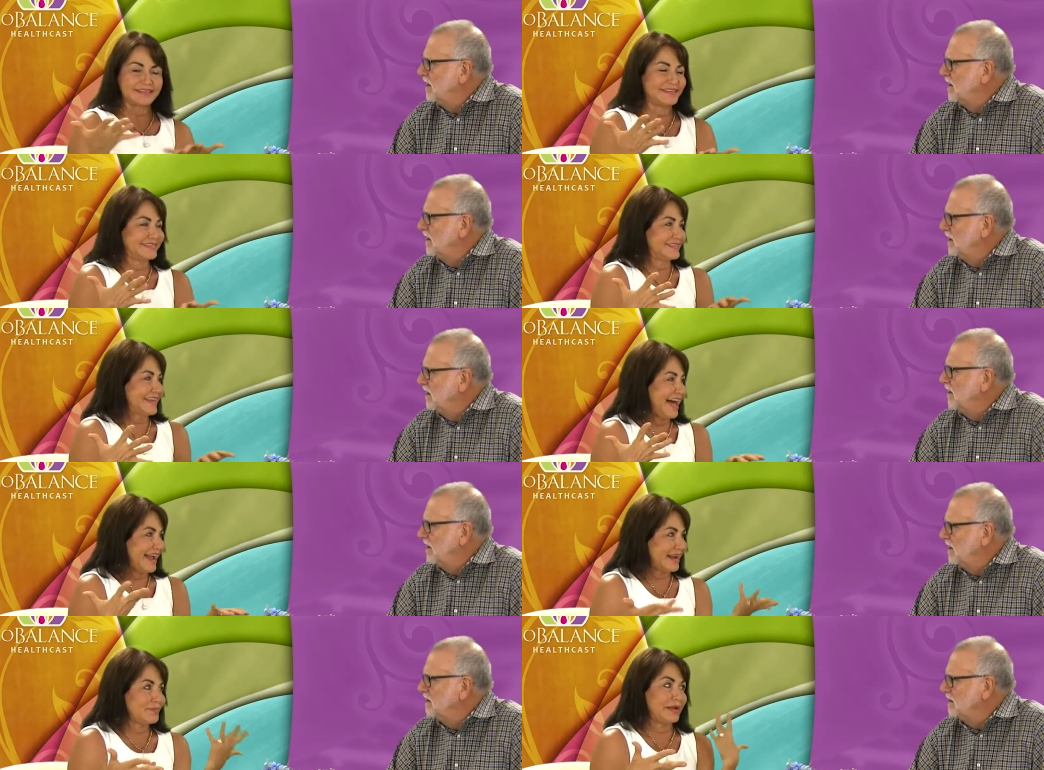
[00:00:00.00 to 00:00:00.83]

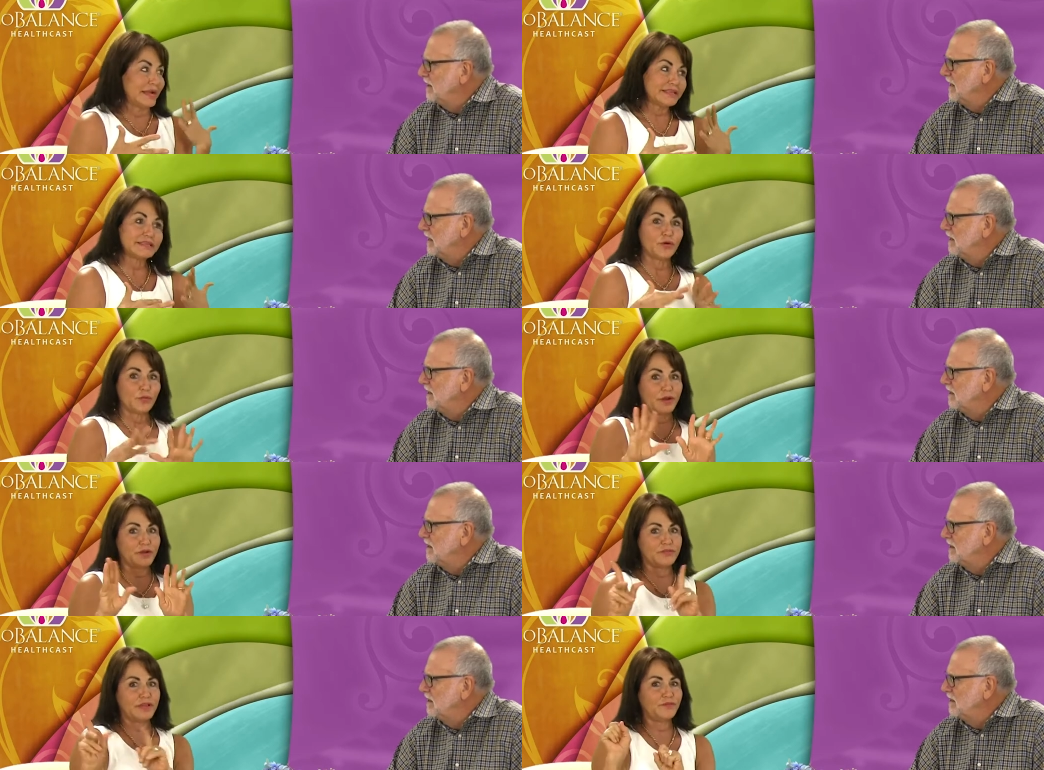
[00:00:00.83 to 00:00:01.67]
Speaker 1: inside. I mean, yeah. it's a
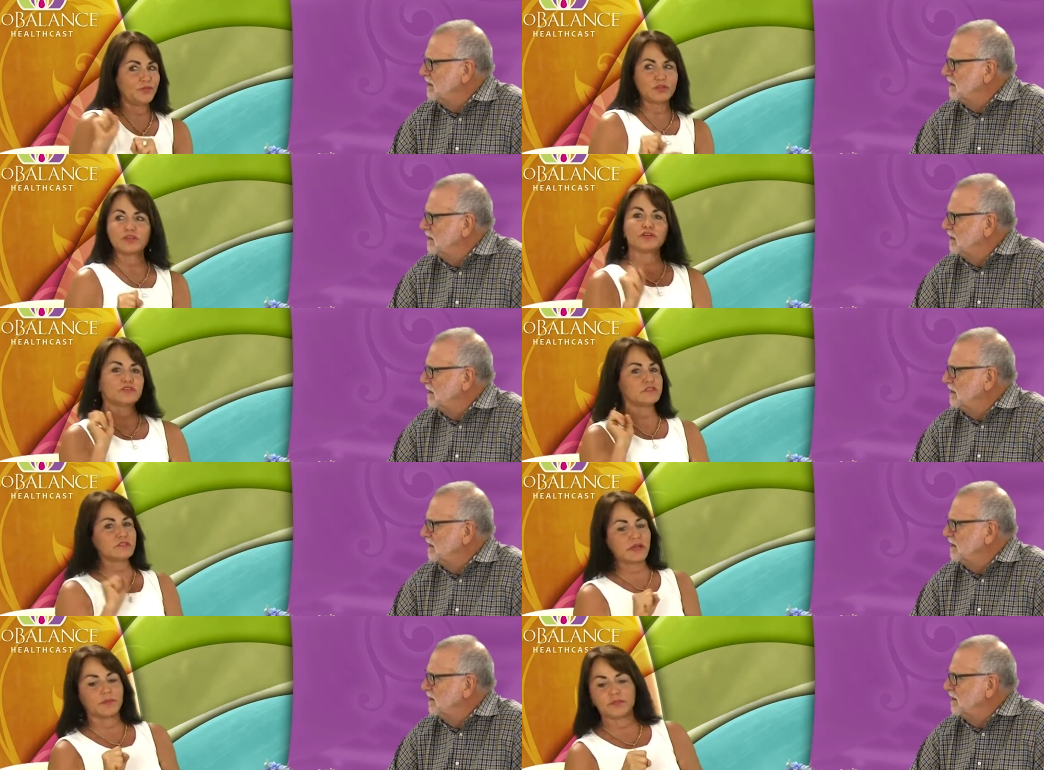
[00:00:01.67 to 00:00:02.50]
weird thing for the
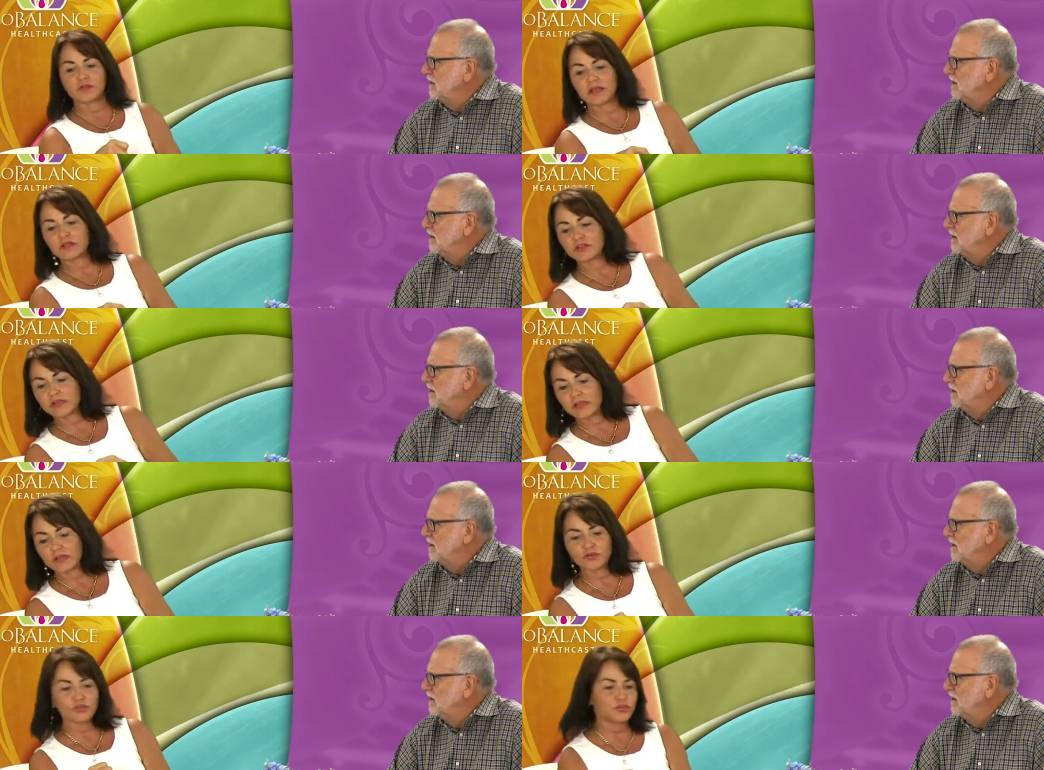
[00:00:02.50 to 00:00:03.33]
nurses to come. They're like
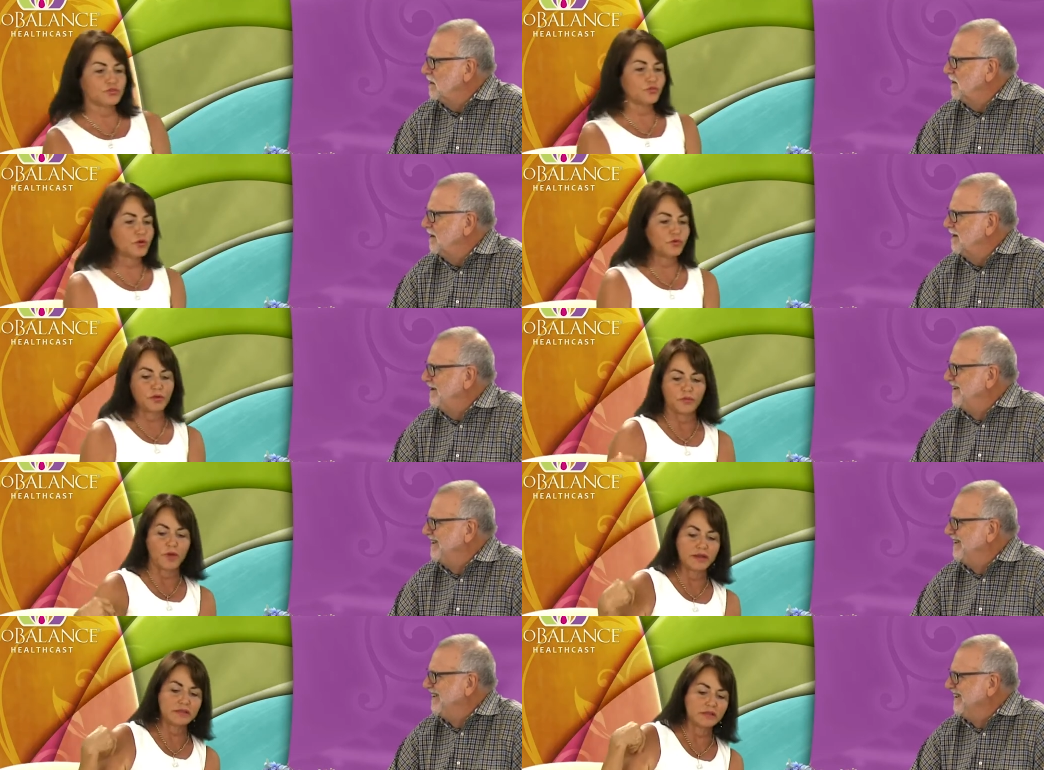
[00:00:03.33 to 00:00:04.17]
looking under the door,
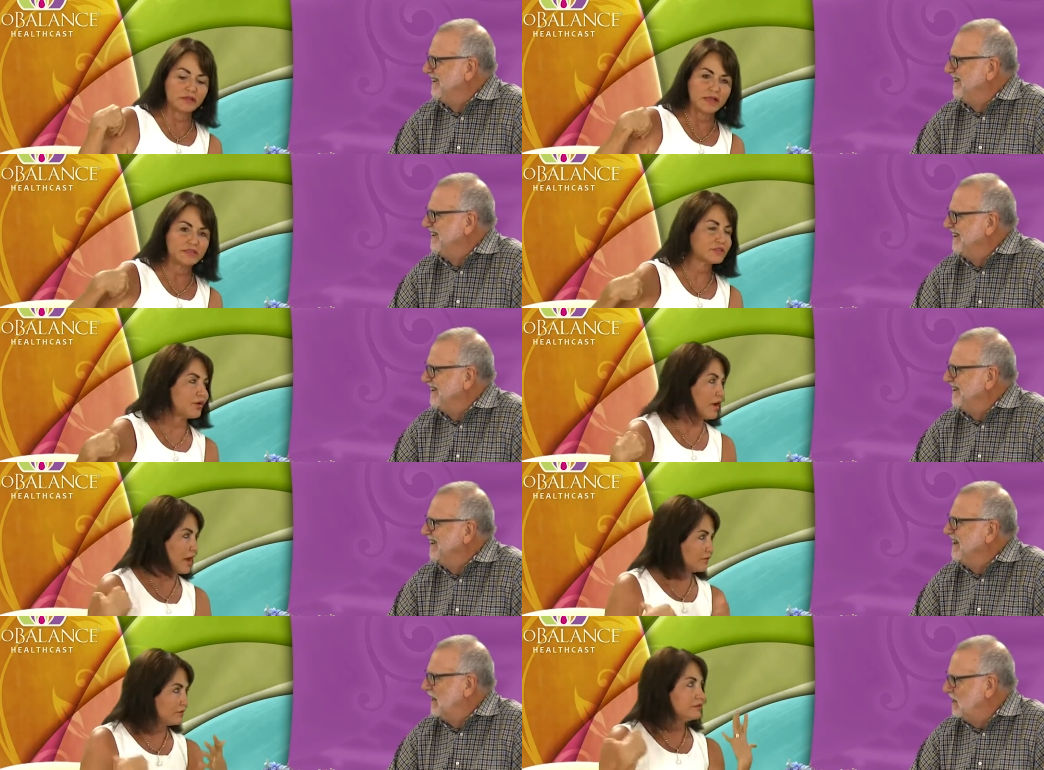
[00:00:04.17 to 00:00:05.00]
going, "Why did the lights go
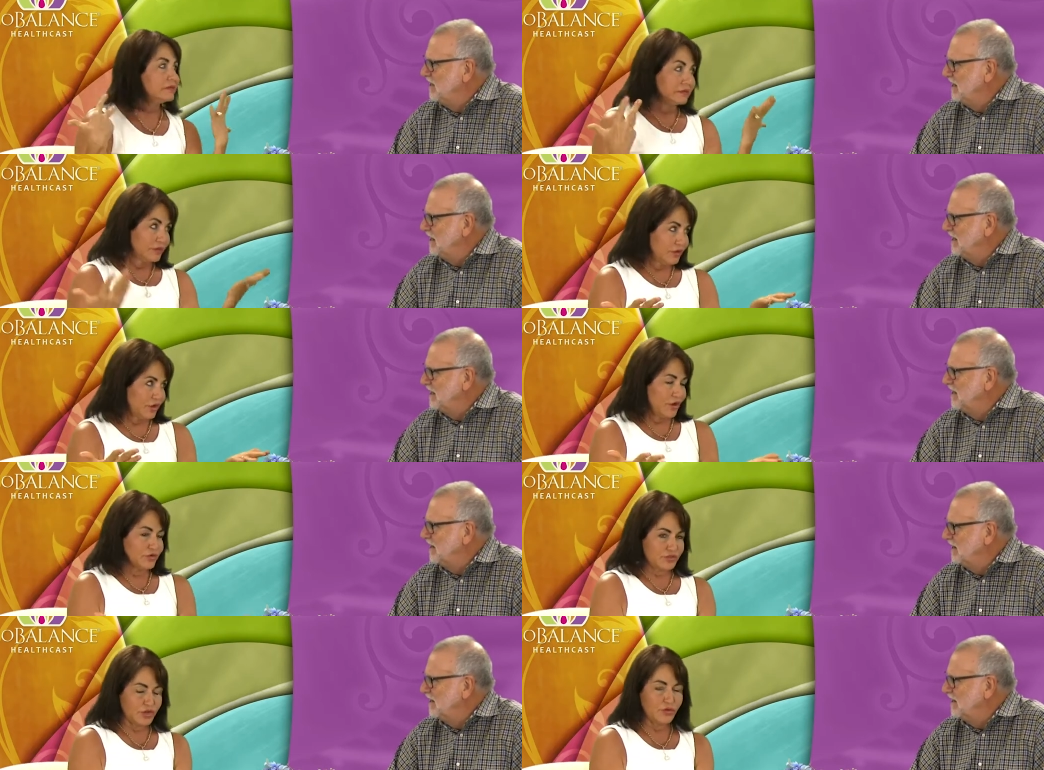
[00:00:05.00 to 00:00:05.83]
out?" Yeah, you
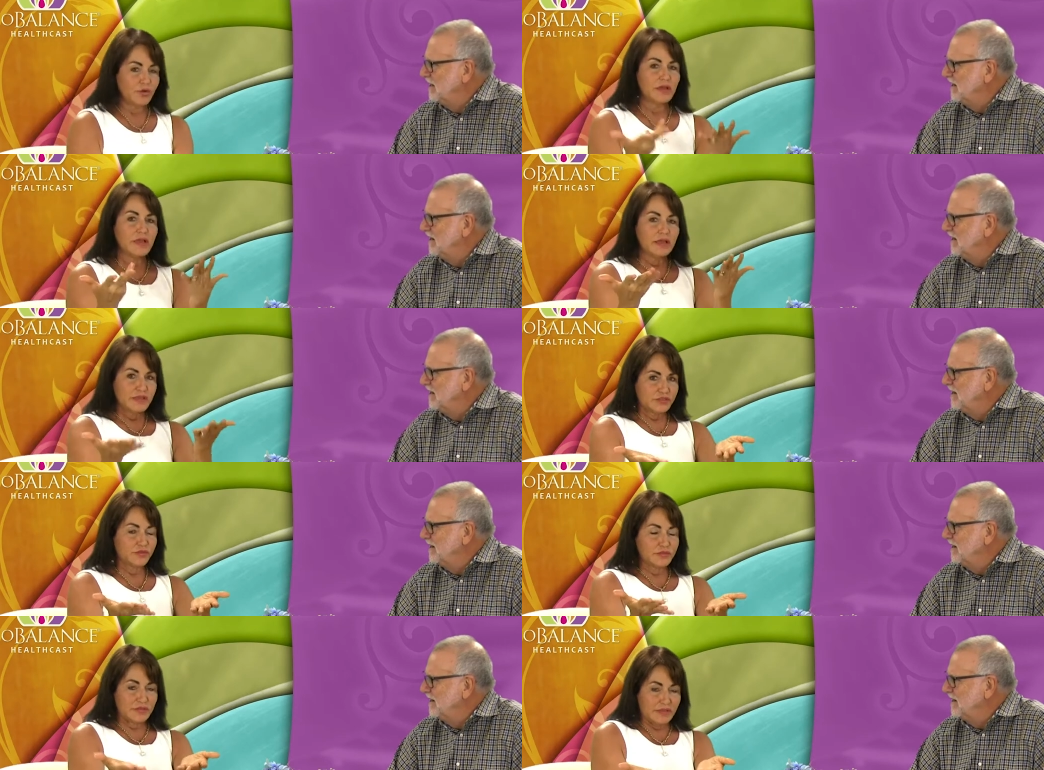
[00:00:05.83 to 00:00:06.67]
know. So
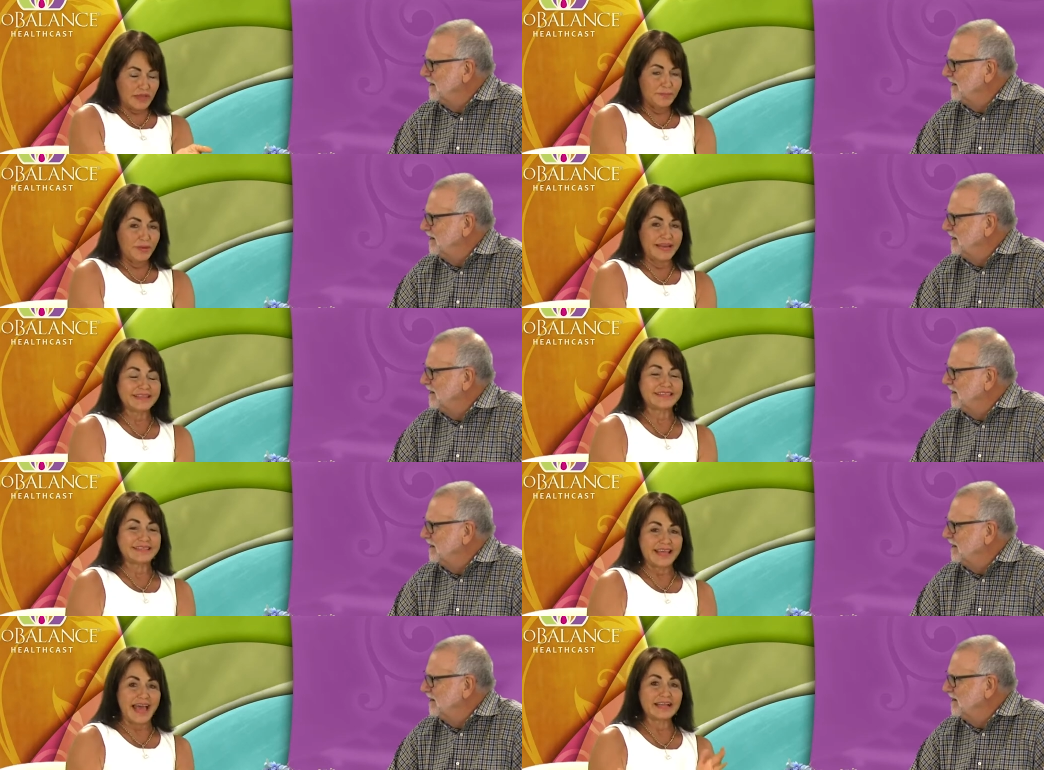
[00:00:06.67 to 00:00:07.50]
so, but
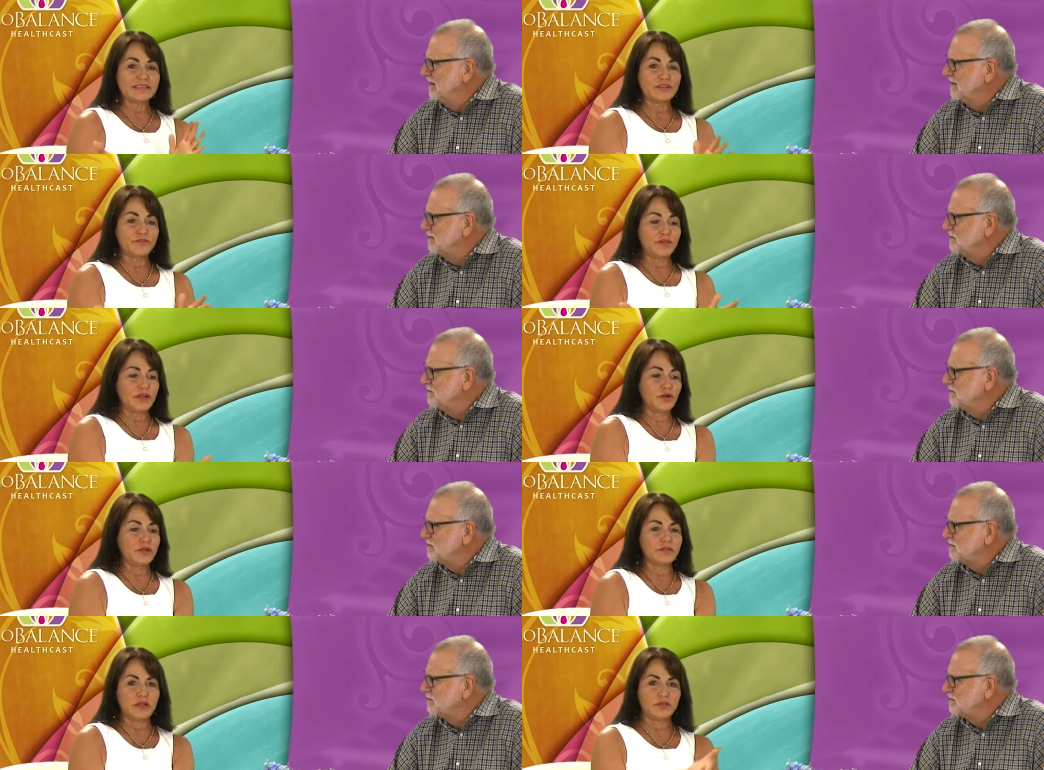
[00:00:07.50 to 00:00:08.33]
it's that
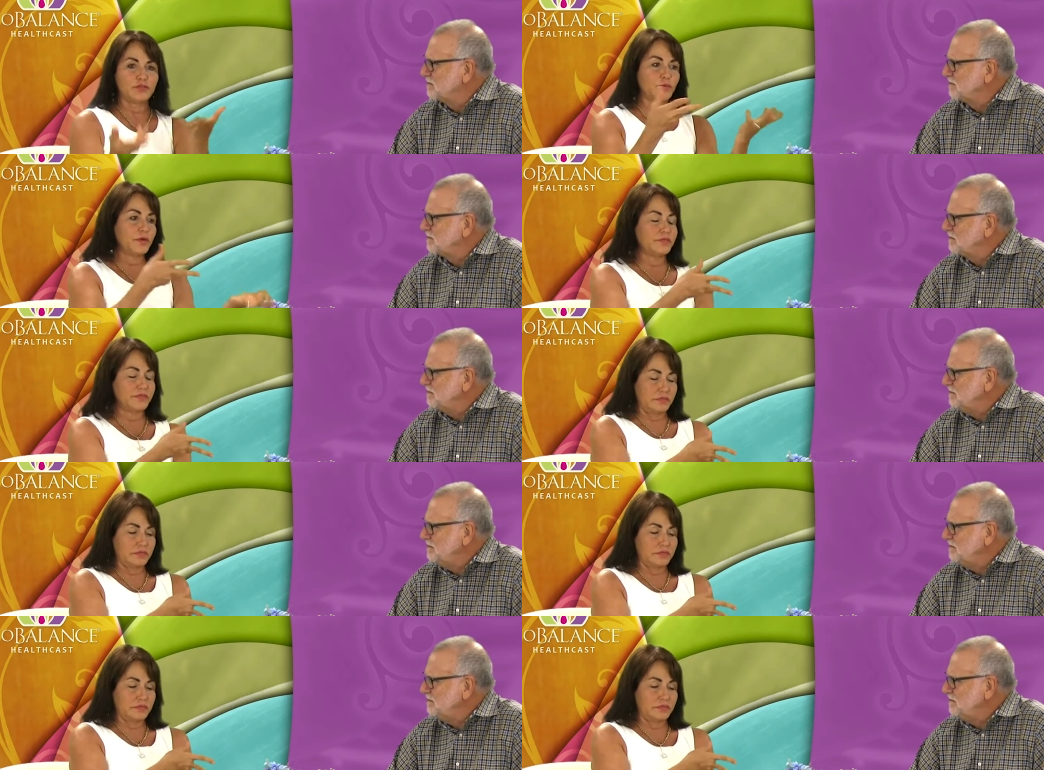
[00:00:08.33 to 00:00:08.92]
severe, and they'll throw